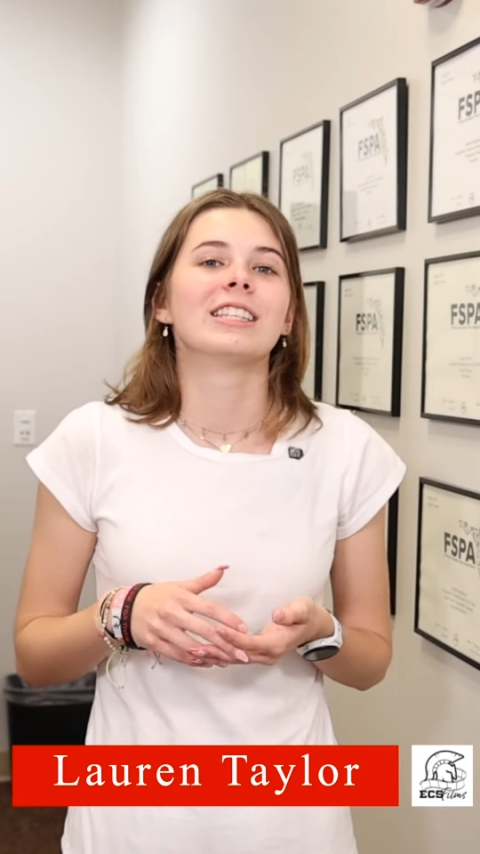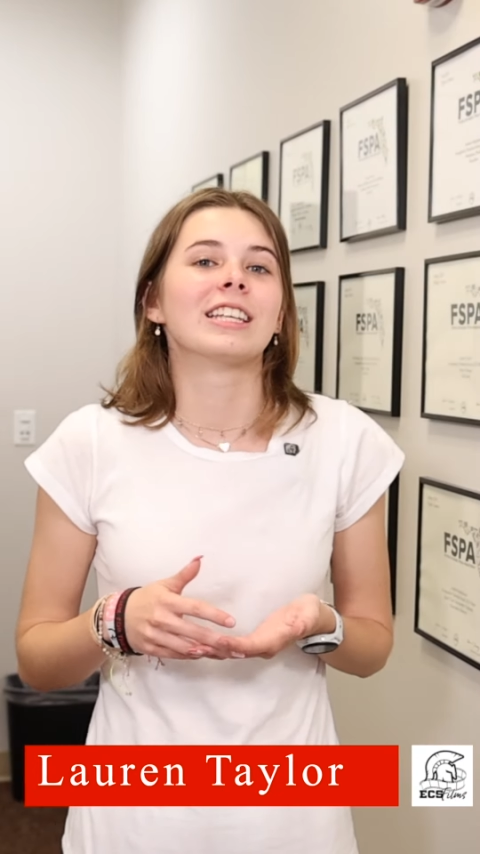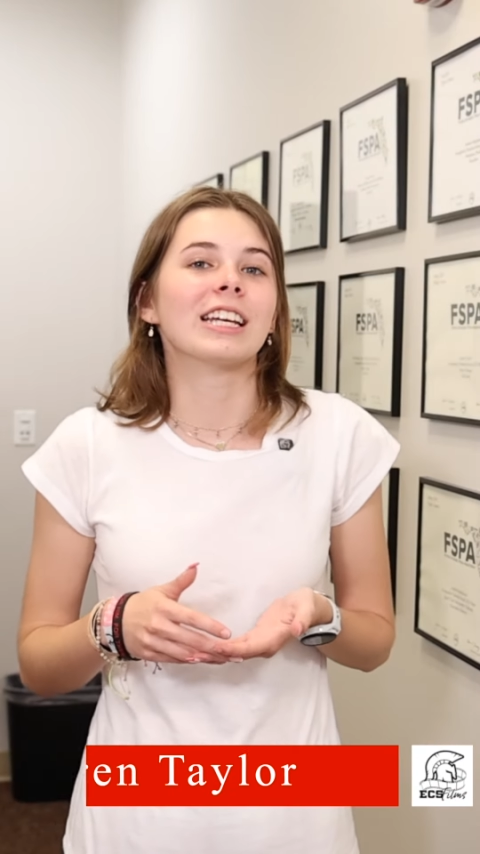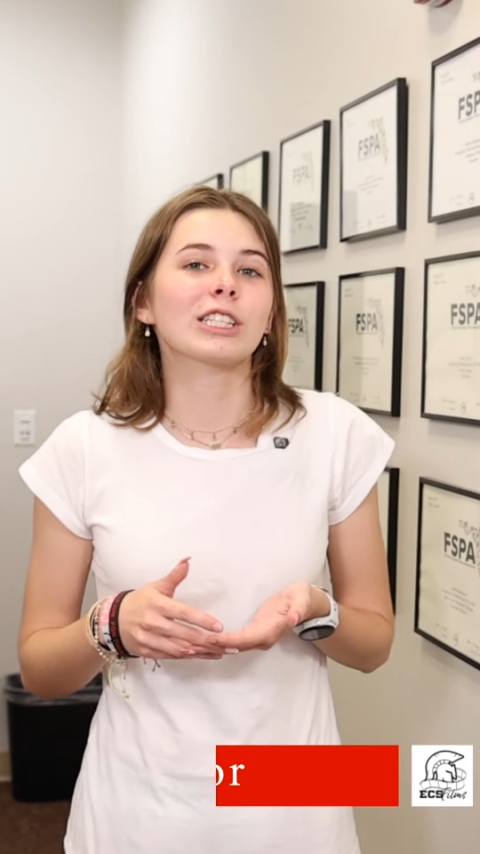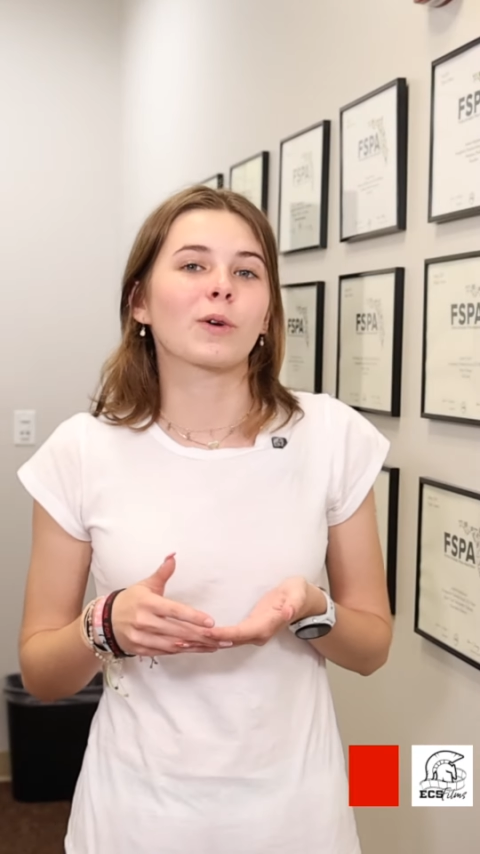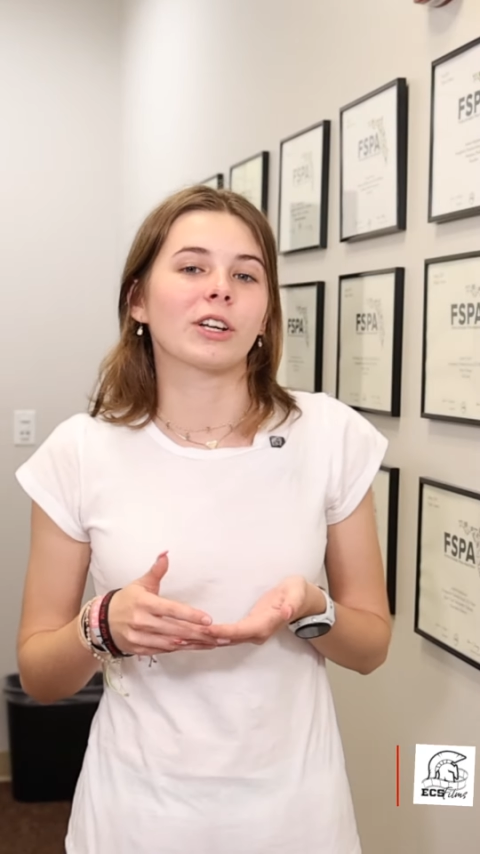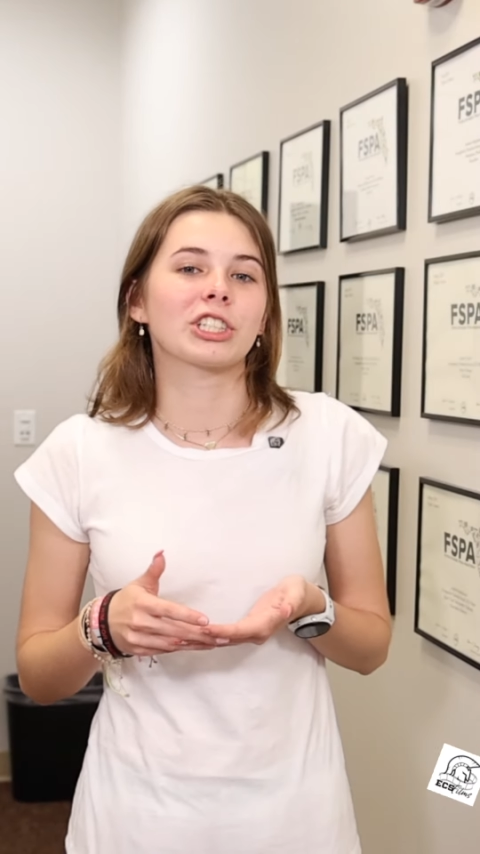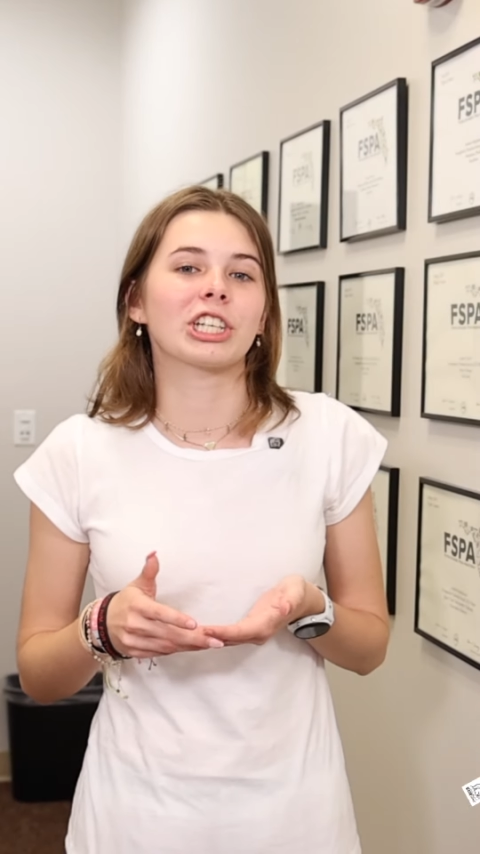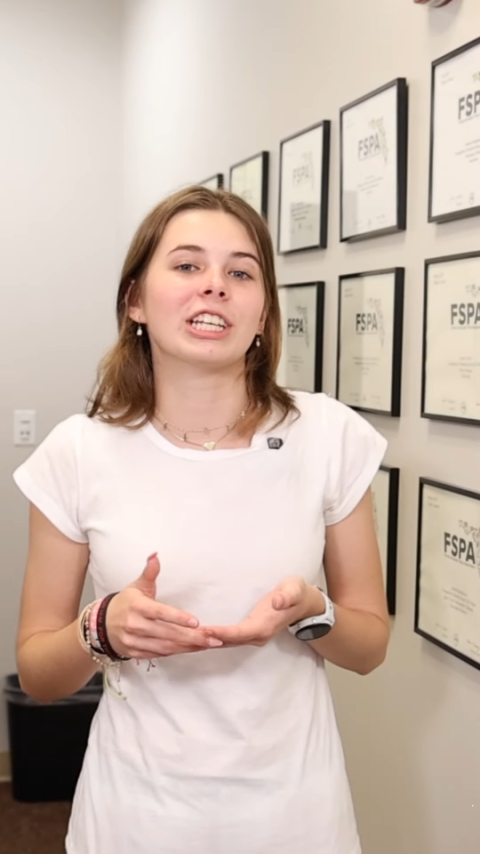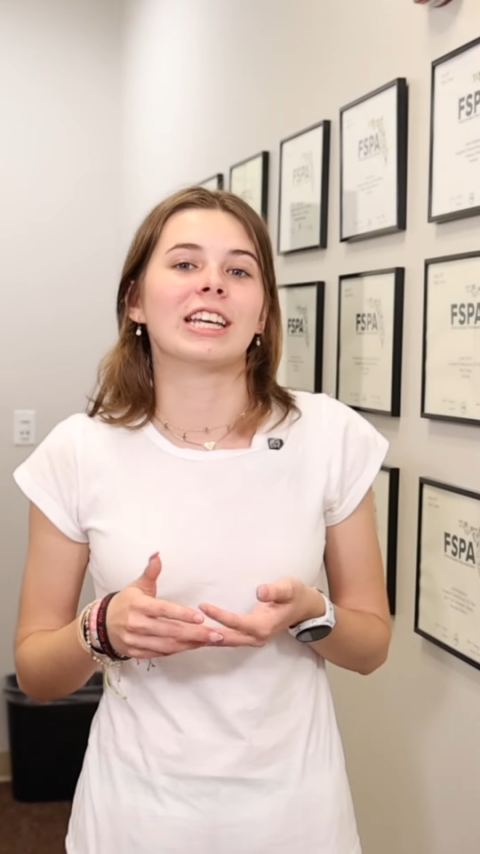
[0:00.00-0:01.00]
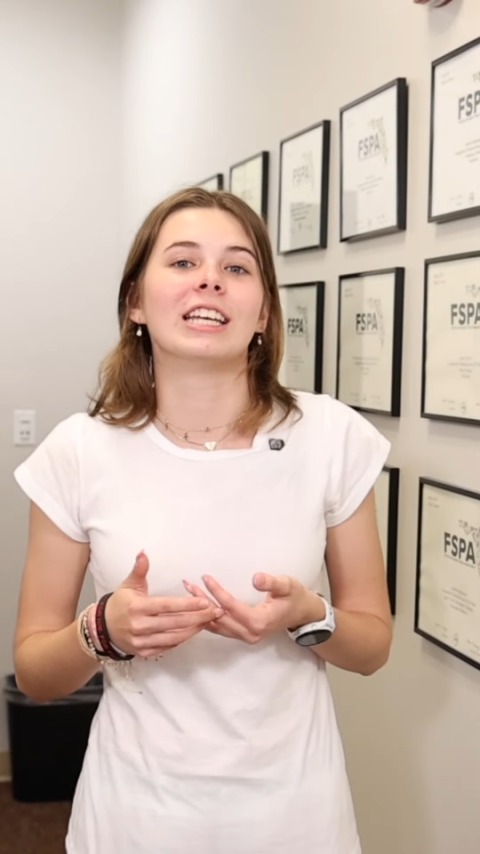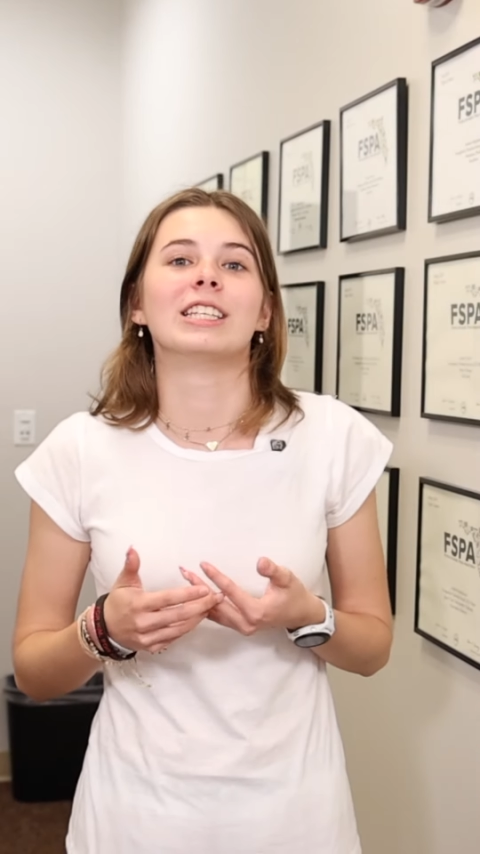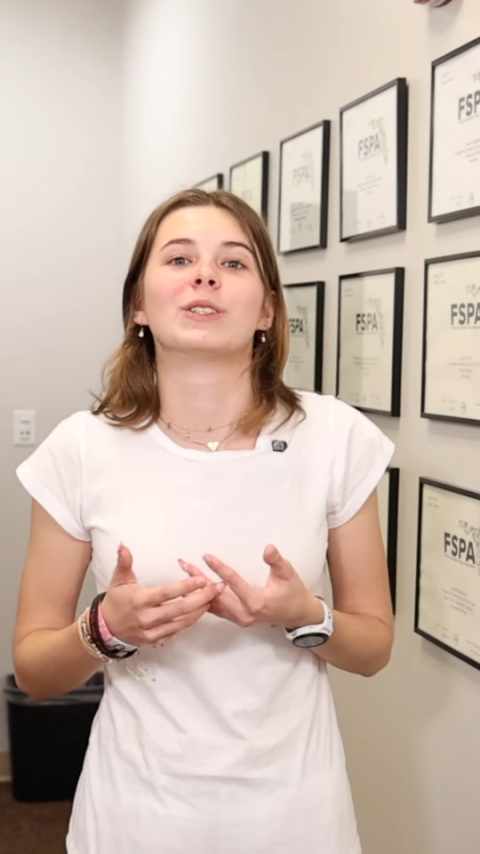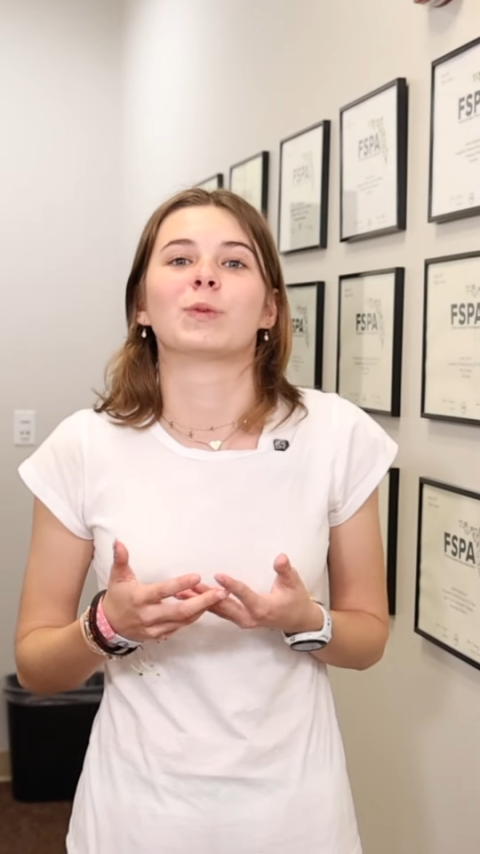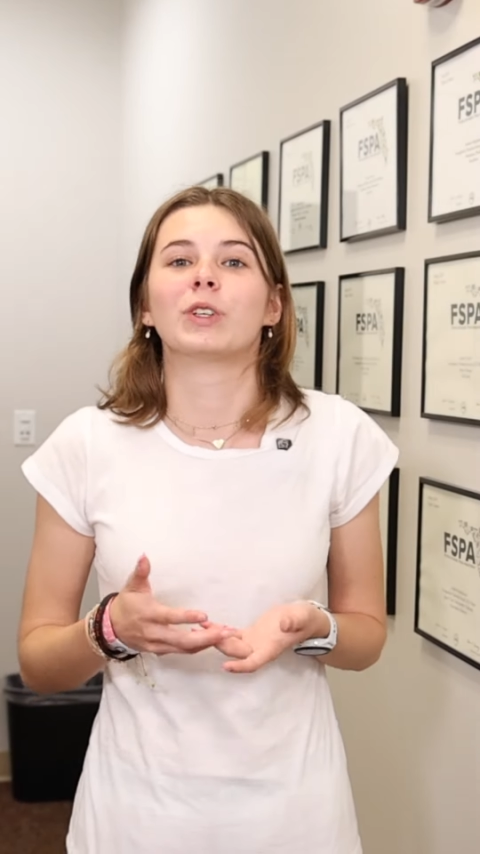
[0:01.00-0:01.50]
Today's question
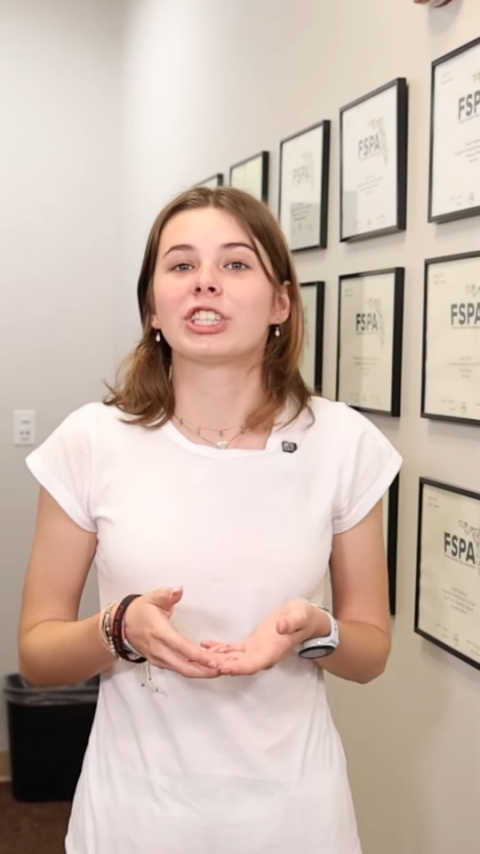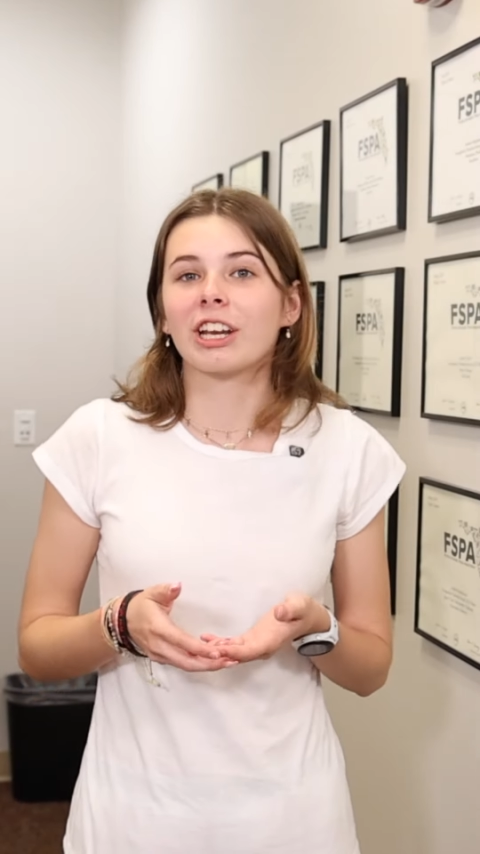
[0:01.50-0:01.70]
is Which